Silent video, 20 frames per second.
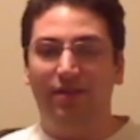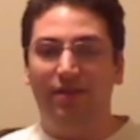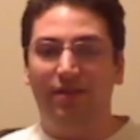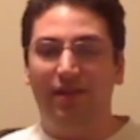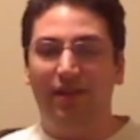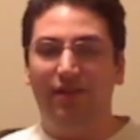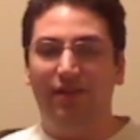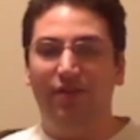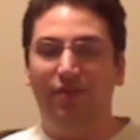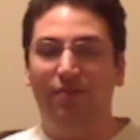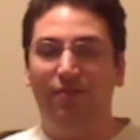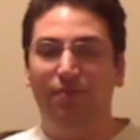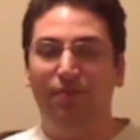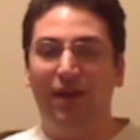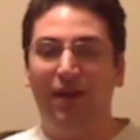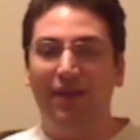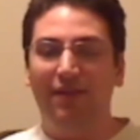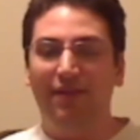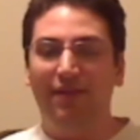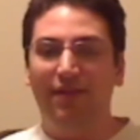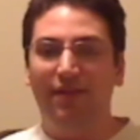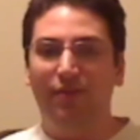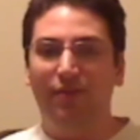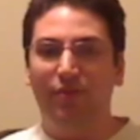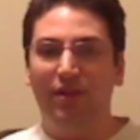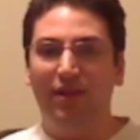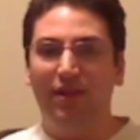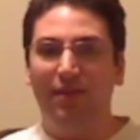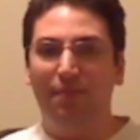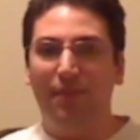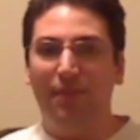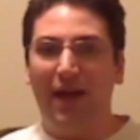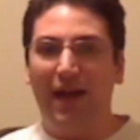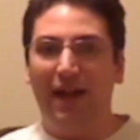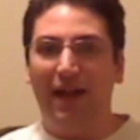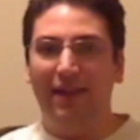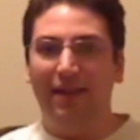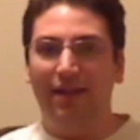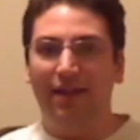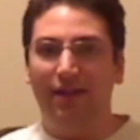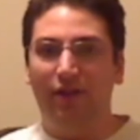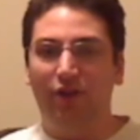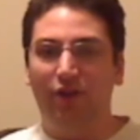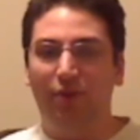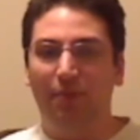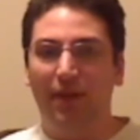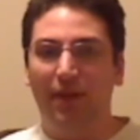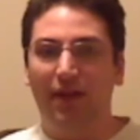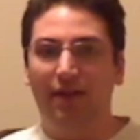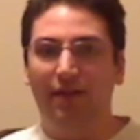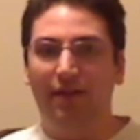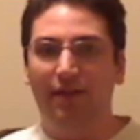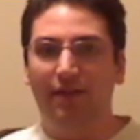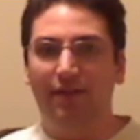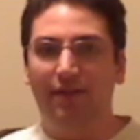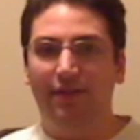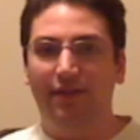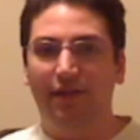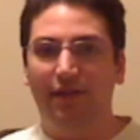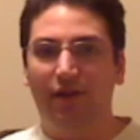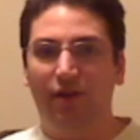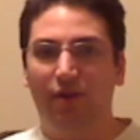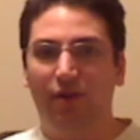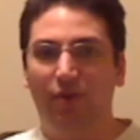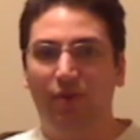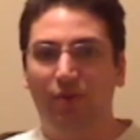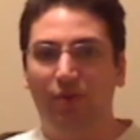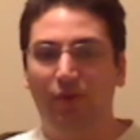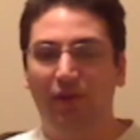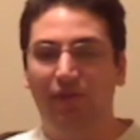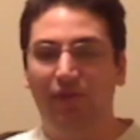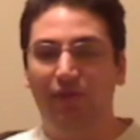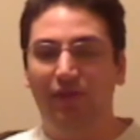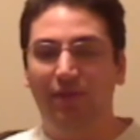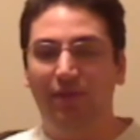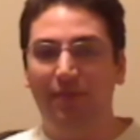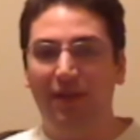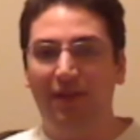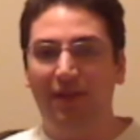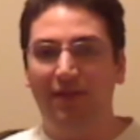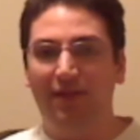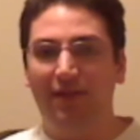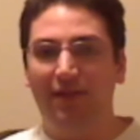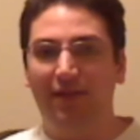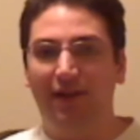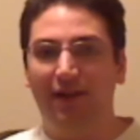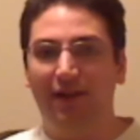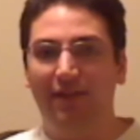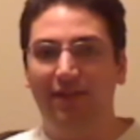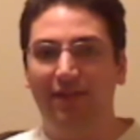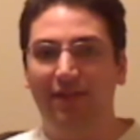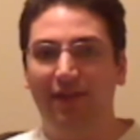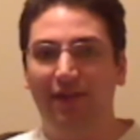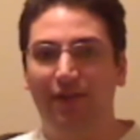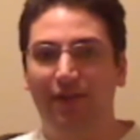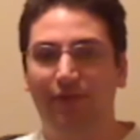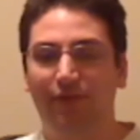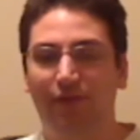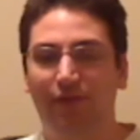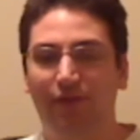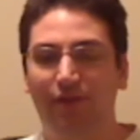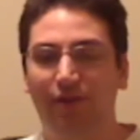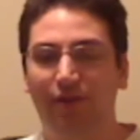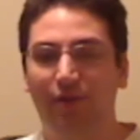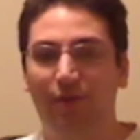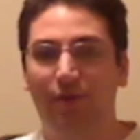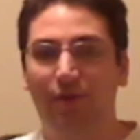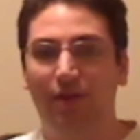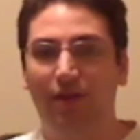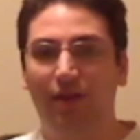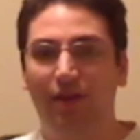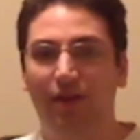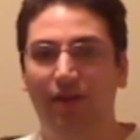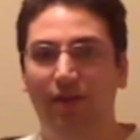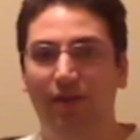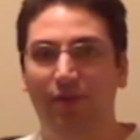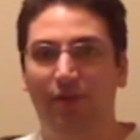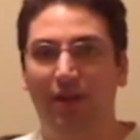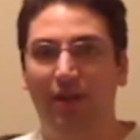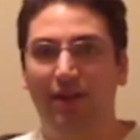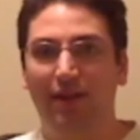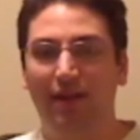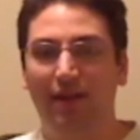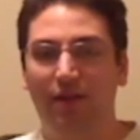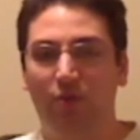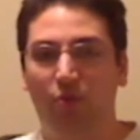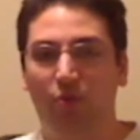they messed with the math a little bit. So if something's a class skill for you, you can take